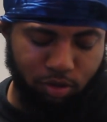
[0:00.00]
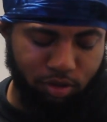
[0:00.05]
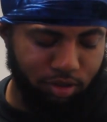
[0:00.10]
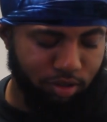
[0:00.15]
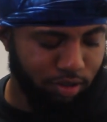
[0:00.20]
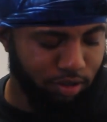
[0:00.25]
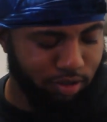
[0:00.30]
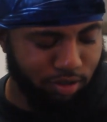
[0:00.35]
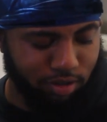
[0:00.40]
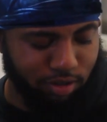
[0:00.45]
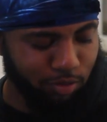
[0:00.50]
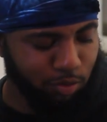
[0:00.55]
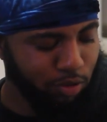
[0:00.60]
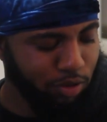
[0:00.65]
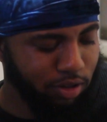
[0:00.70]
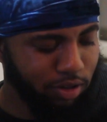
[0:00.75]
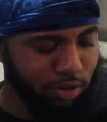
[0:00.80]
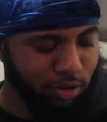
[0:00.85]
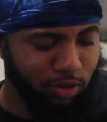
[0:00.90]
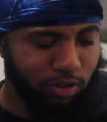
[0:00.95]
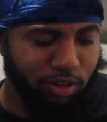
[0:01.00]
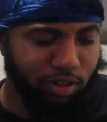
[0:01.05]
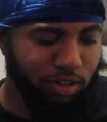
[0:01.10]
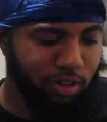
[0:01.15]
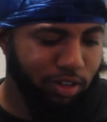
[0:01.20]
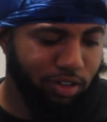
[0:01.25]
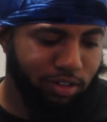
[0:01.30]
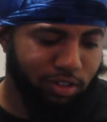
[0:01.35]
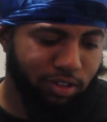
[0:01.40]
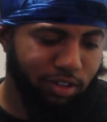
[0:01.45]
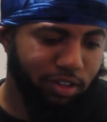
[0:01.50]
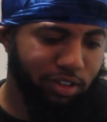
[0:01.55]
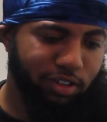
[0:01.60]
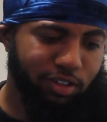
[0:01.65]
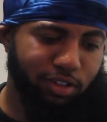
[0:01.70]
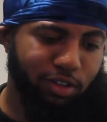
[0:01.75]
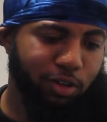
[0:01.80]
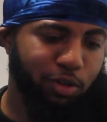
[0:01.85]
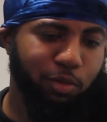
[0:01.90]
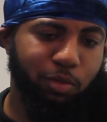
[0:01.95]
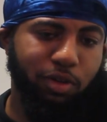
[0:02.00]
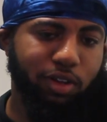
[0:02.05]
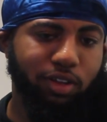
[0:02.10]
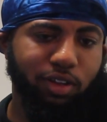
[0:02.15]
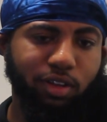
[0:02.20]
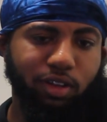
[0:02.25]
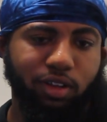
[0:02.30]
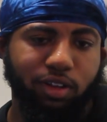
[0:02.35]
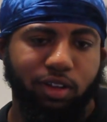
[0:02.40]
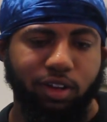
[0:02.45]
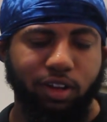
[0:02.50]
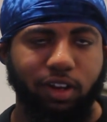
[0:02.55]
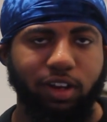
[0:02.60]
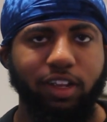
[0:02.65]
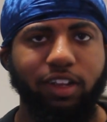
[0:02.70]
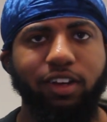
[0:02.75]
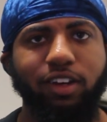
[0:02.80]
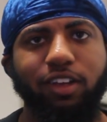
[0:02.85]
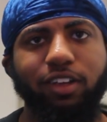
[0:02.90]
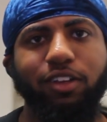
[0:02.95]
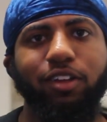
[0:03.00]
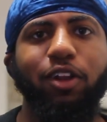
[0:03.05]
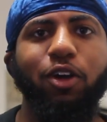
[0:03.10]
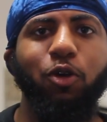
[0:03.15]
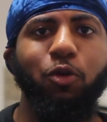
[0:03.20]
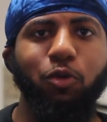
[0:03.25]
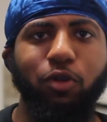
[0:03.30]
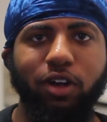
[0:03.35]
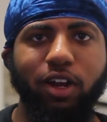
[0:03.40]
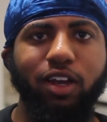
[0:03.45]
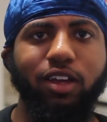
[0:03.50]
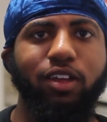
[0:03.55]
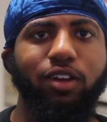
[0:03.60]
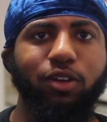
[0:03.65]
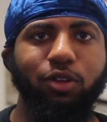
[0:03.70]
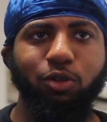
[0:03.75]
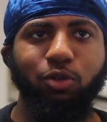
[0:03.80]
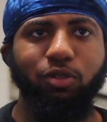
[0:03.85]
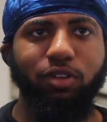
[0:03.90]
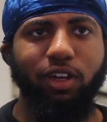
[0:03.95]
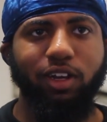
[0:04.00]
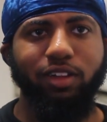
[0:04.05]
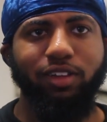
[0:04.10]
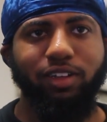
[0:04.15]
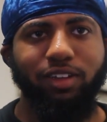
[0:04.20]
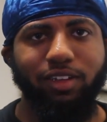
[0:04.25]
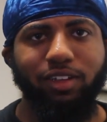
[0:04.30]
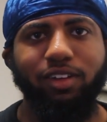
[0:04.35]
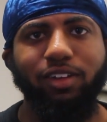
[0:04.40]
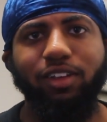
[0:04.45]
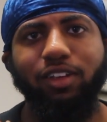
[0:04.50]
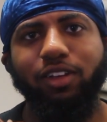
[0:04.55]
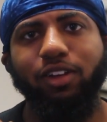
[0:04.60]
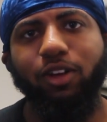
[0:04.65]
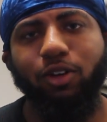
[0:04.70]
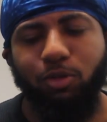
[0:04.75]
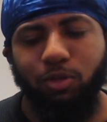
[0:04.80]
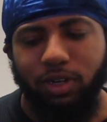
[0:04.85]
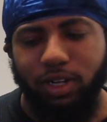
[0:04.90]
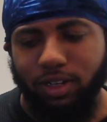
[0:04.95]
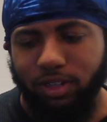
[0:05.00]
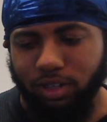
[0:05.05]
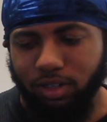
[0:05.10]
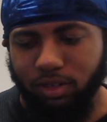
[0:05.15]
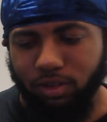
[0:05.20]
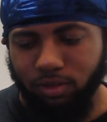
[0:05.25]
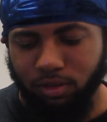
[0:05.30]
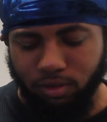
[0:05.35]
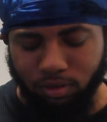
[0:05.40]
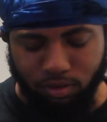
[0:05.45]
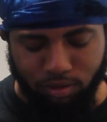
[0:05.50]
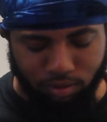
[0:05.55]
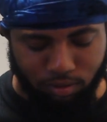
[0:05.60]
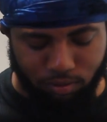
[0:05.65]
what these niggas be on. Like it's it's something like these niggas know what I can do. I think these niggas know what I can do.